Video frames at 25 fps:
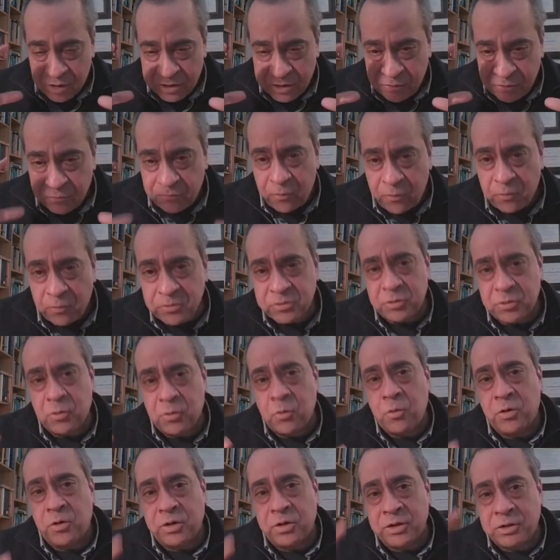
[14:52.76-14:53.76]
try to focus
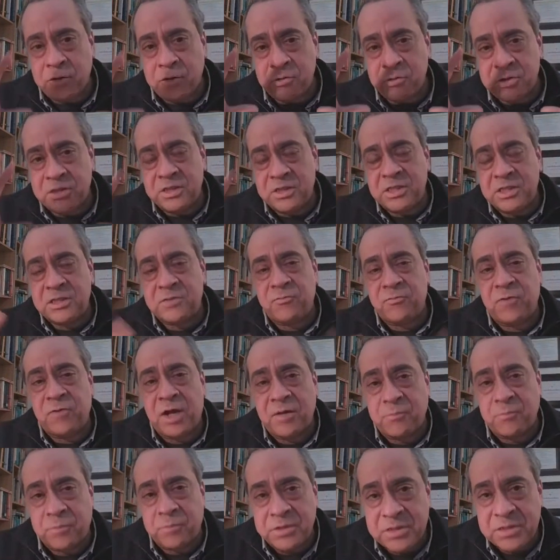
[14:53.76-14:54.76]
our work using these
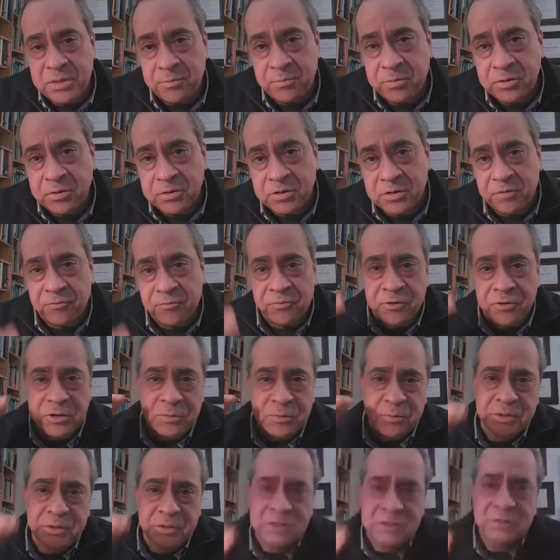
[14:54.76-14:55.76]
five principles. The
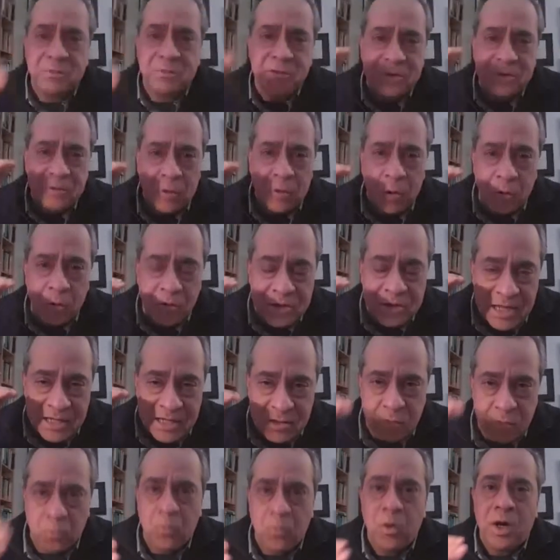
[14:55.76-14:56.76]
first principle is always
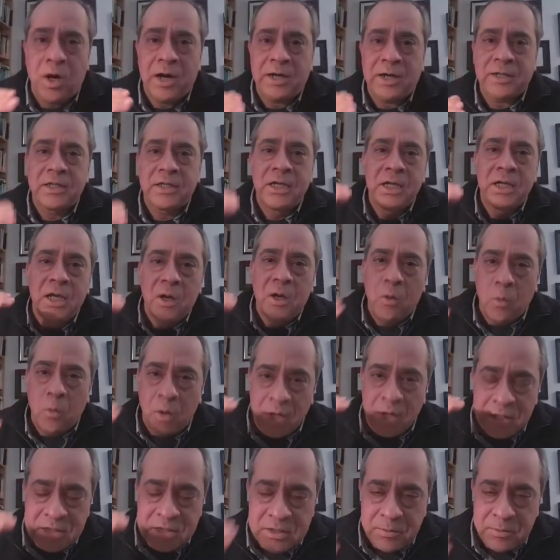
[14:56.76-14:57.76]
ask why.
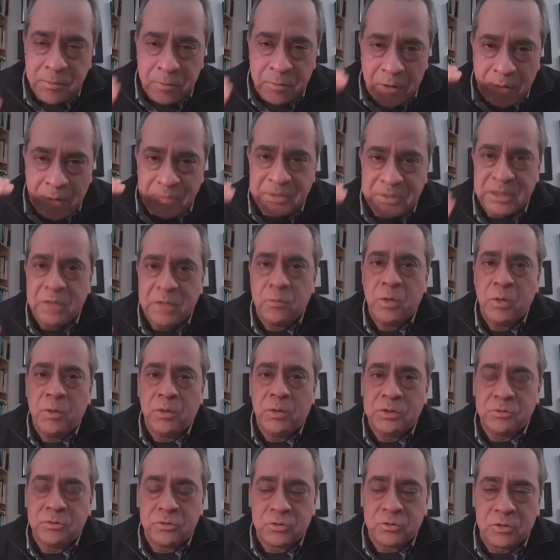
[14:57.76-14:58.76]
What is the problem that
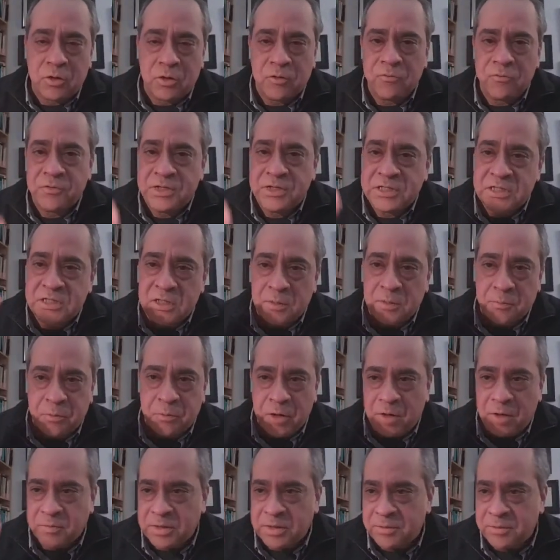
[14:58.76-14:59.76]
we want to solve? Is it a
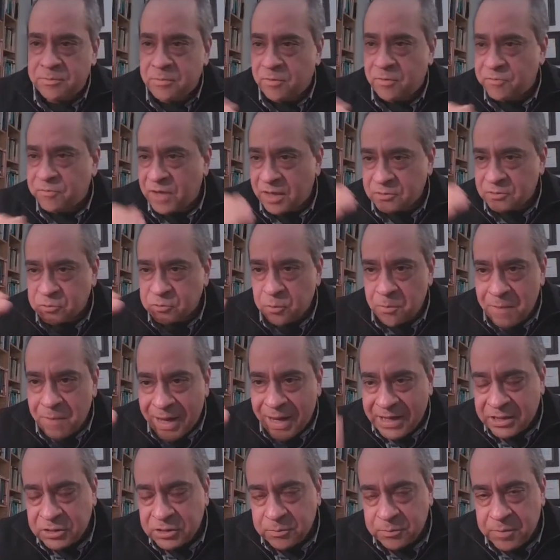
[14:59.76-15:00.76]
problem of how to
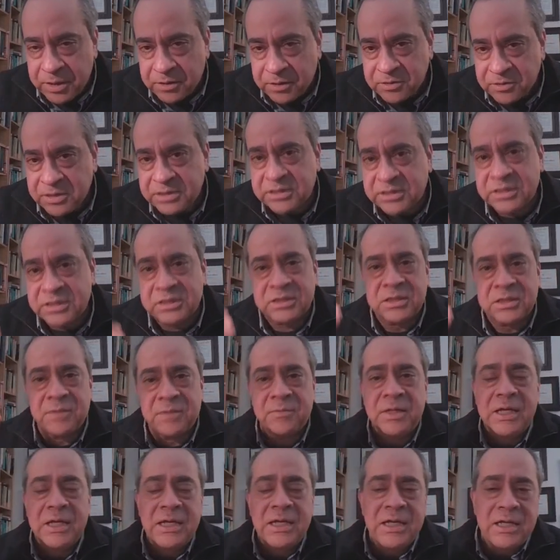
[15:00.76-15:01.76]
manage better the
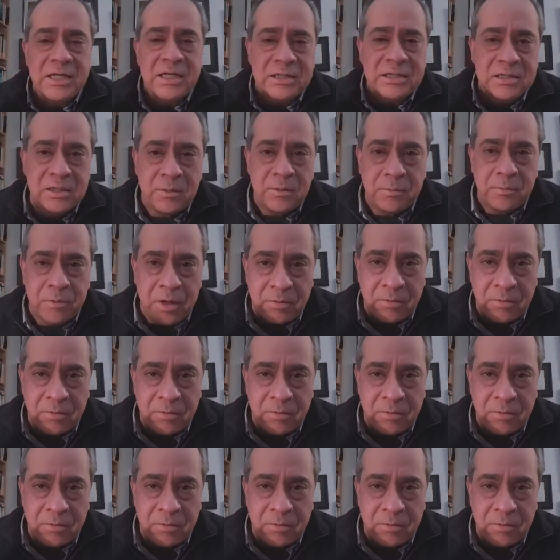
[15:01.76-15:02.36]
system? Is it